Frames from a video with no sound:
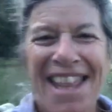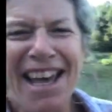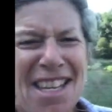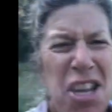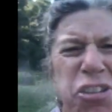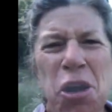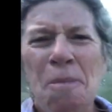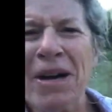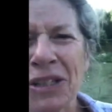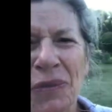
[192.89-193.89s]
Thank you so
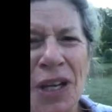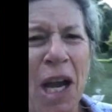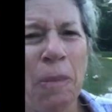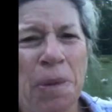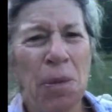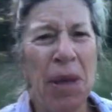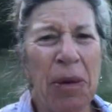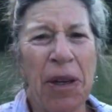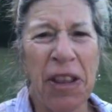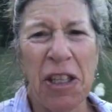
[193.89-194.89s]
much for helping me
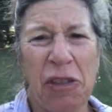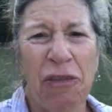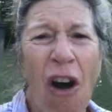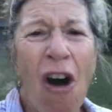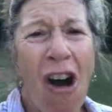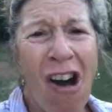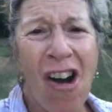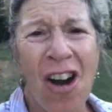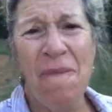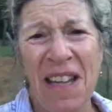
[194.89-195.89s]
with this
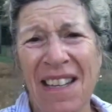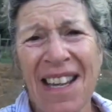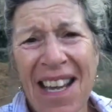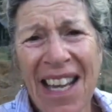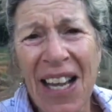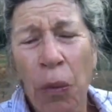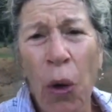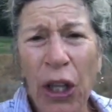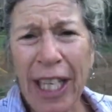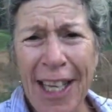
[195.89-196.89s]
farm and
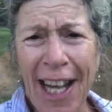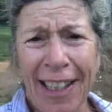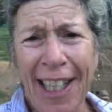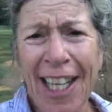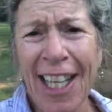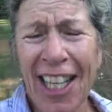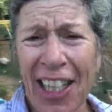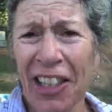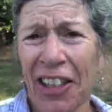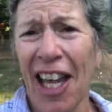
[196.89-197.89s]
working out
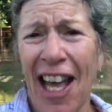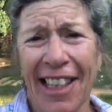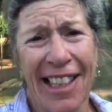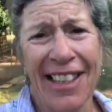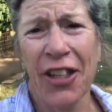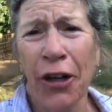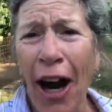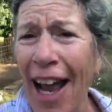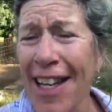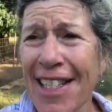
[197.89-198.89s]
here like
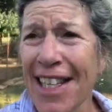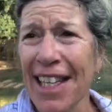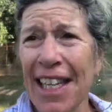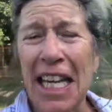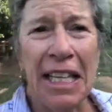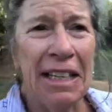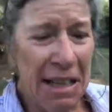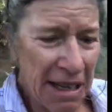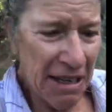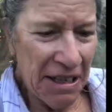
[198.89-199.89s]
crazy and,
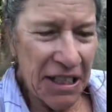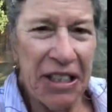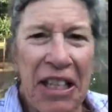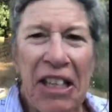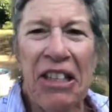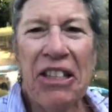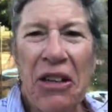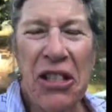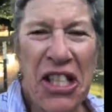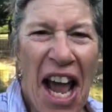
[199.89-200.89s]
you know,
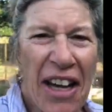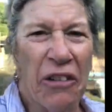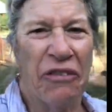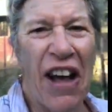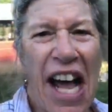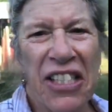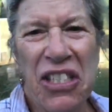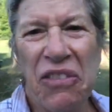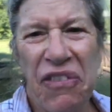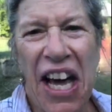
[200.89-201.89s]

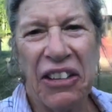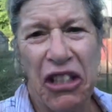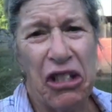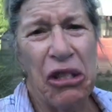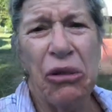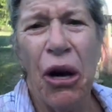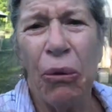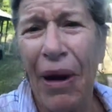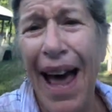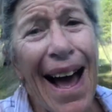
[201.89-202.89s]
sacrificing the fact that you
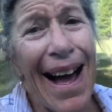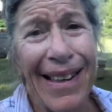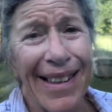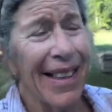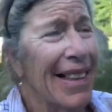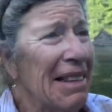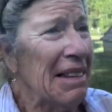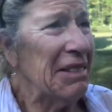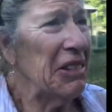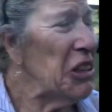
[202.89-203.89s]
don't like,
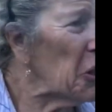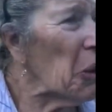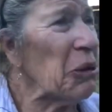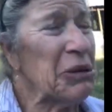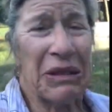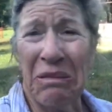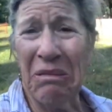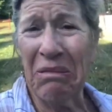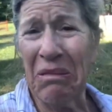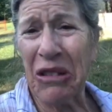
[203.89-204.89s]
you know,
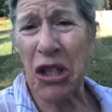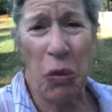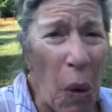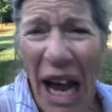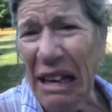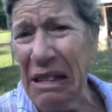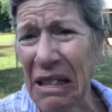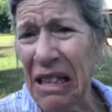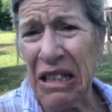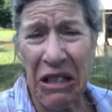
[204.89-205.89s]

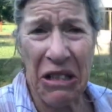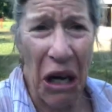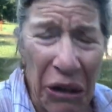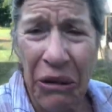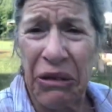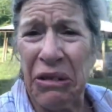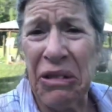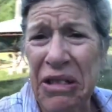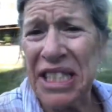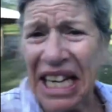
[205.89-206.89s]
sweating and dirt
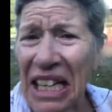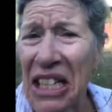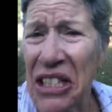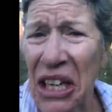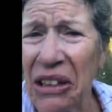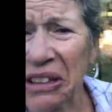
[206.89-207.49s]
and digging dirt